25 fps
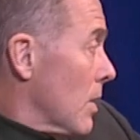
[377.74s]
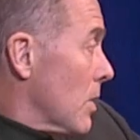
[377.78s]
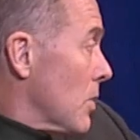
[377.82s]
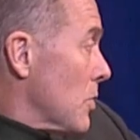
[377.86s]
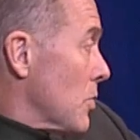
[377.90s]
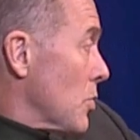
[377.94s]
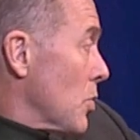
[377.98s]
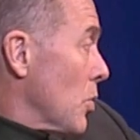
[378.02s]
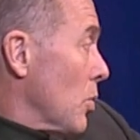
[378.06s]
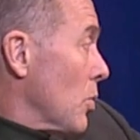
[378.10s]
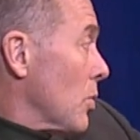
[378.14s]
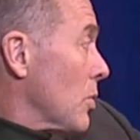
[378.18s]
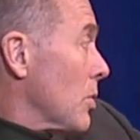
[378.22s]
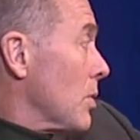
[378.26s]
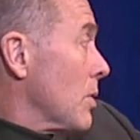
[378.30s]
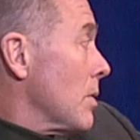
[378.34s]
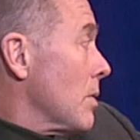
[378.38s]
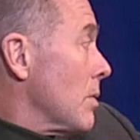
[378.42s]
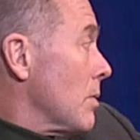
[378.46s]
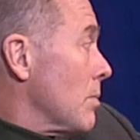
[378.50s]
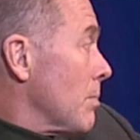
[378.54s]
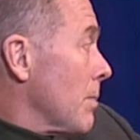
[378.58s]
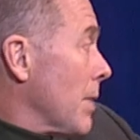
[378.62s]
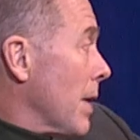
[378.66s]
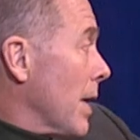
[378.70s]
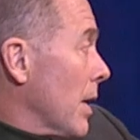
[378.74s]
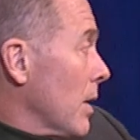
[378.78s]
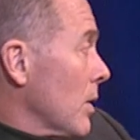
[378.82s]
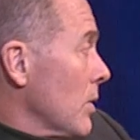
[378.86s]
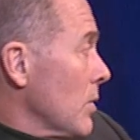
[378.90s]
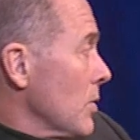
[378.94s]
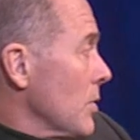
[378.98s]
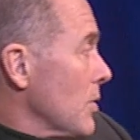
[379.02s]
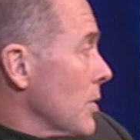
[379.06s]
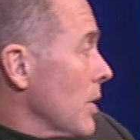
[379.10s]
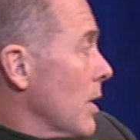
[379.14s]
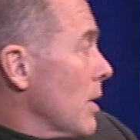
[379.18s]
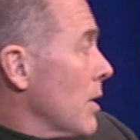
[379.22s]
solar
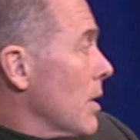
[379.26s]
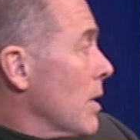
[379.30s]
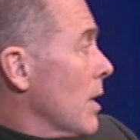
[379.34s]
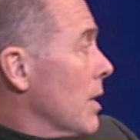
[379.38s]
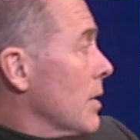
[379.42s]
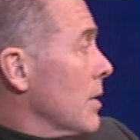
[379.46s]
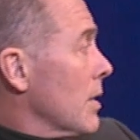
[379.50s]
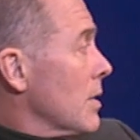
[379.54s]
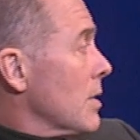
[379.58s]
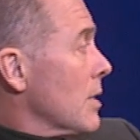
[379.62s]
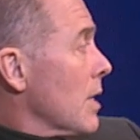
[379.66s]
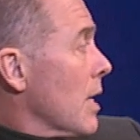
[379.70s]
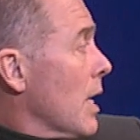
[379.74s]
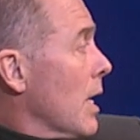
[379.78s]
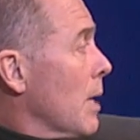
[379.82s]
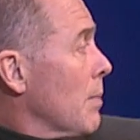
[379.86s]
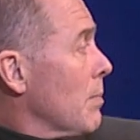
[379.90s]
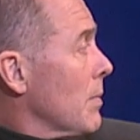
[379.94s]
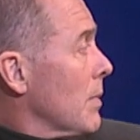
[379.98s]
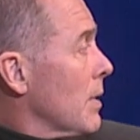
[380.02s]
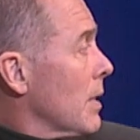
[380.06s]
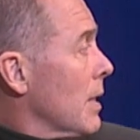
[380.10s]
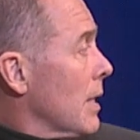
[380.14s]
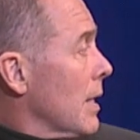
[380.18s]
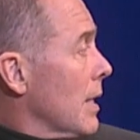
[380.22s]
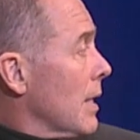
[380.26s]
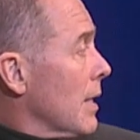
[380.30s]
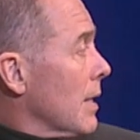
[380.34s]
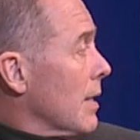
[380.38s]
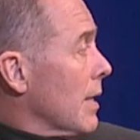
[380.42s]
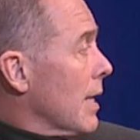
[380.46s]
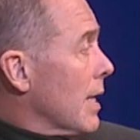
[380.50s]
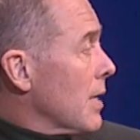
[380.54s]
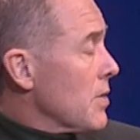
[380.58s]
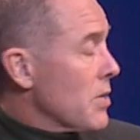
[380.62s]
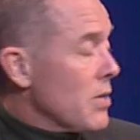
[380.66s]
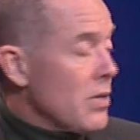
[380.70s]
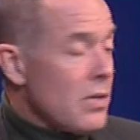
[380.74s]
panels that are on the top.
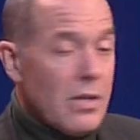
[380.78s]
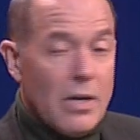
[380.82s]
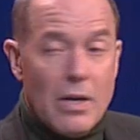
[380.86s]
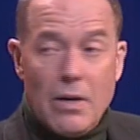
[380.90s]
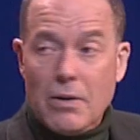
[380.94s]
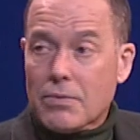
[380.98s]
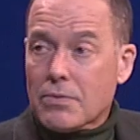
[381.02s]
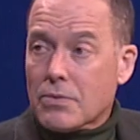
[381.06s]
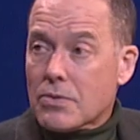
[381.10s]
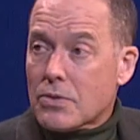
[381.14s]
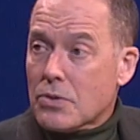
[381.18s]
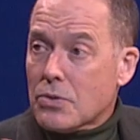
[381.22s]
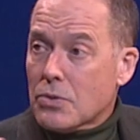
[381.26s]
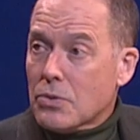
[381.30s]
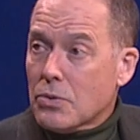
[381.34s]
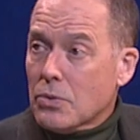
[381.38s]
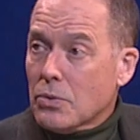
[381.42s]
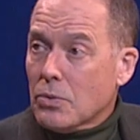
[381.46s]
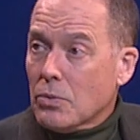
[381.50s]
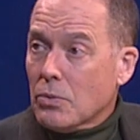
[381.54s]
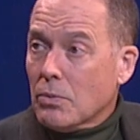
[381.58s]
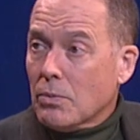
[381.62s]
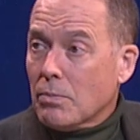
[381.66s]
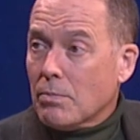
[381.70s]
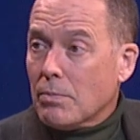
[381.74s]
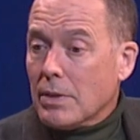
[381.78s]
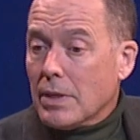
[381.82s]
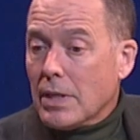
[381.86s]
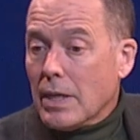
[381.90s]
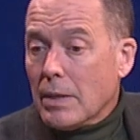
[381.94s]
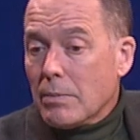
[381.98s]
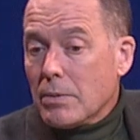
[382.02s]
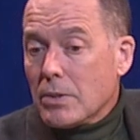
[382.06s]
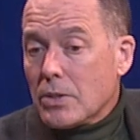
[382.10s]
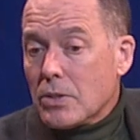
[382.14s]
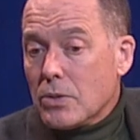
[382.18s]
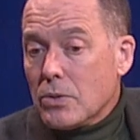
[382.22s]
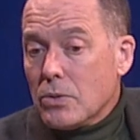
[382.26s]
That's enough to be
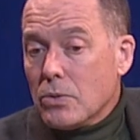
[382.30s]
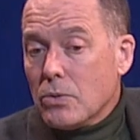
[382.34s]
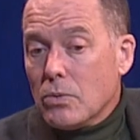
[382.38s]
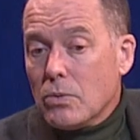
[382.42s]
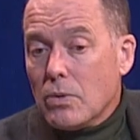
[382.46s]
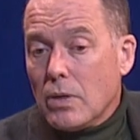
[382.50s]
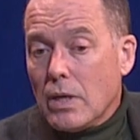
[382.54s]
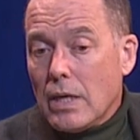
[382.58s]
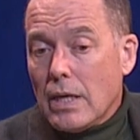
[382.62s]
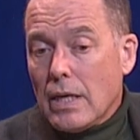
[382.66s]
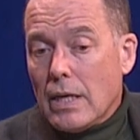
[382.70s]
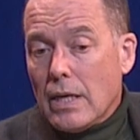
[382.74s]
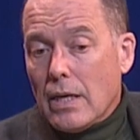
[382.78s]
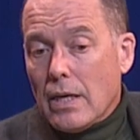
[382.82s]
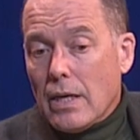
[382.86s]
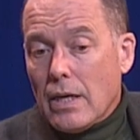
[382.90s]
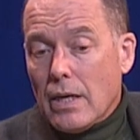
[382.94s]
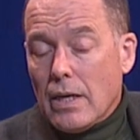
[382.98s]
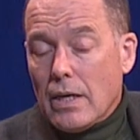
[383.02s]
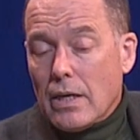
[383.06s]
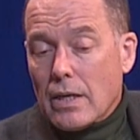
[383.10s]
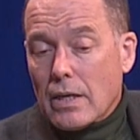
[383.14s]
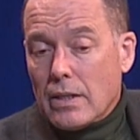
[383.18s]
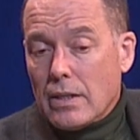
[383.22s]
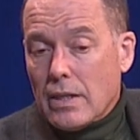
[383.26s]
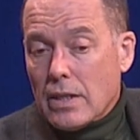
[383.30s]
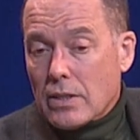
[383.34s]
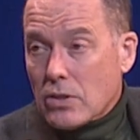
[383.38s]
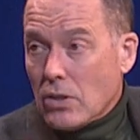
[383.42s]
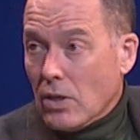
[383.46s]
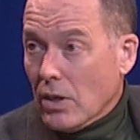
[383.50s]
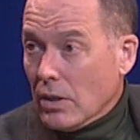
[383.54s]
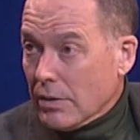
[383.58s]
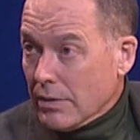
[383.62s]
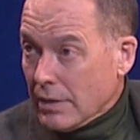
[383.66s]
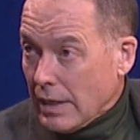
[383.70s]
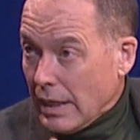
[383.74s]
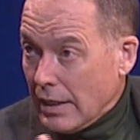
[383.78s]
able to collect
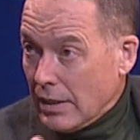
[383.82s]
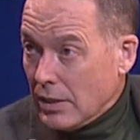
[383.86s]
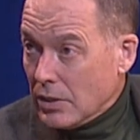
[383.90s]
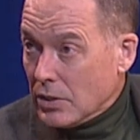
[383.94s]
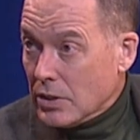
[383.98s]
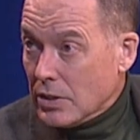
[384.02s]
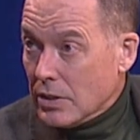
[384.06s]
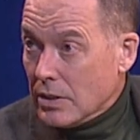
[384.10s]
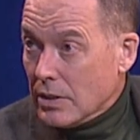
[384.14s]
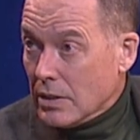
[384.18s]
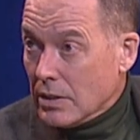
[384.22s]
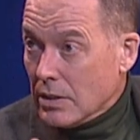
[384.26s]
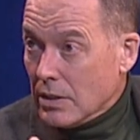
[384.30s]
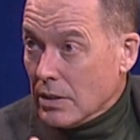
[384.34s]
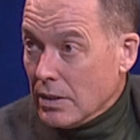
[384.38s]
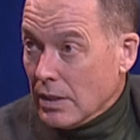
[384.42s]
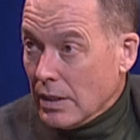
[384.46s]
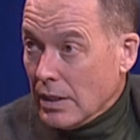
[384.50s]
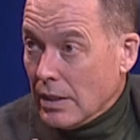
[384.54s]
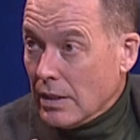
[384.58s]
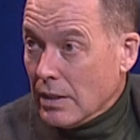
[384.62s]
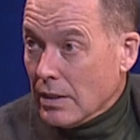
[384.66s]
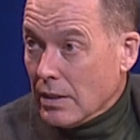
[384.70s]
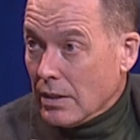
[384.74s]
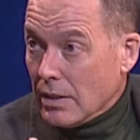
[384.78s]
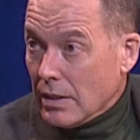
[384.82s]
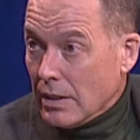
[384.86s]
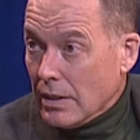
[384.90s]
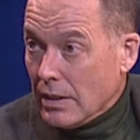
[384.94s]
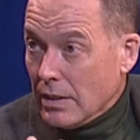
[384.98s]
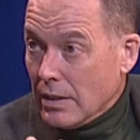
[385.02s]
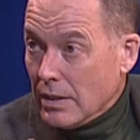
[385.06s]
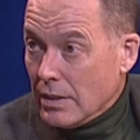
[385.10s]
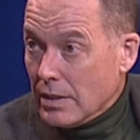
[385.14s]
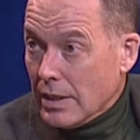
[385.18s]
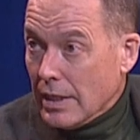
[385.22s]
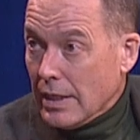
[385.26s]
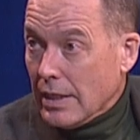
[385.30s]
all the energy that you need
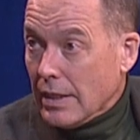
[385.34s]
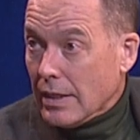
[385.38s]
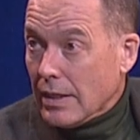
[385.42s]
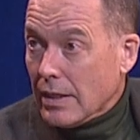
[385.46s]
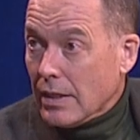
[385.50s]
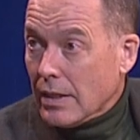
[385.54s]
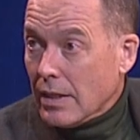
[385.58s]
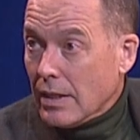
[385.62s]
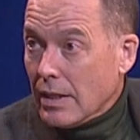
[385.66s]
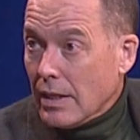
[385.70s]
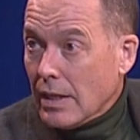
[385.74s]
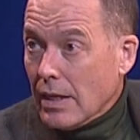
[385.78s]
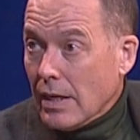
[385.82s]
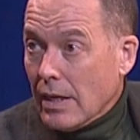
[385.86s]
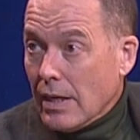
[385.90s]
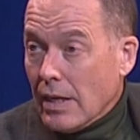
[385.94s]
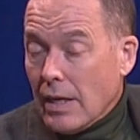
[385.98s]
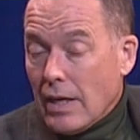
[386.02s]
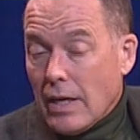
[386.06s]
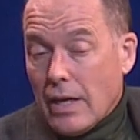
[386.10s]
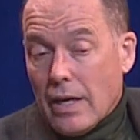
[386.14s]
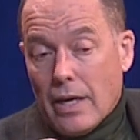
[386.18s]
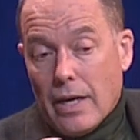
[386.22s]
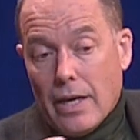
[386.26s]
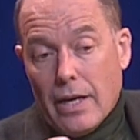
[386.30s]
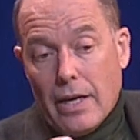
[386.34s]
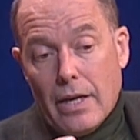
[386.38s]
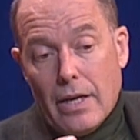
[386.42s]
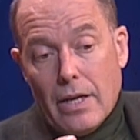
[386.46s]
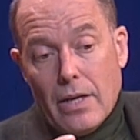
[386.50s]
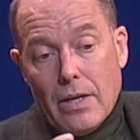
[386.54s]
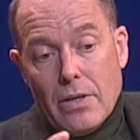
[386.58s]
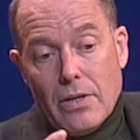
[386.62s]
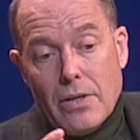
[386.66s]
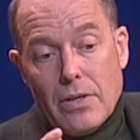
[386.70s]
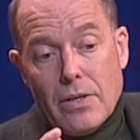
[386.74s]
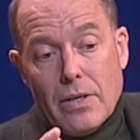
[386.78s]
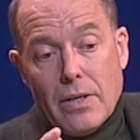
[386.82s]
in a day.
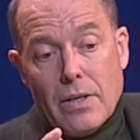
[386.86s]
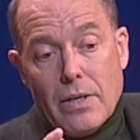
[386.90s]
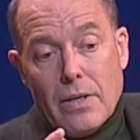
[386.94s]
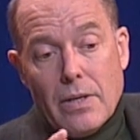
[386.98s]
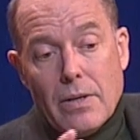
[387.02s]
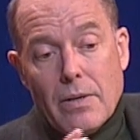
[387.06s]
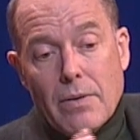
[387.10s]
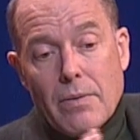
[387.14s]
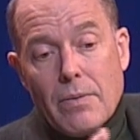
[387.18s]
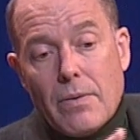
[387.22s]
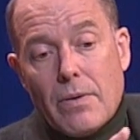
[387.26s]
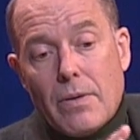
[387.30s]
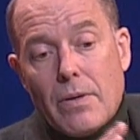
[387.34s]
And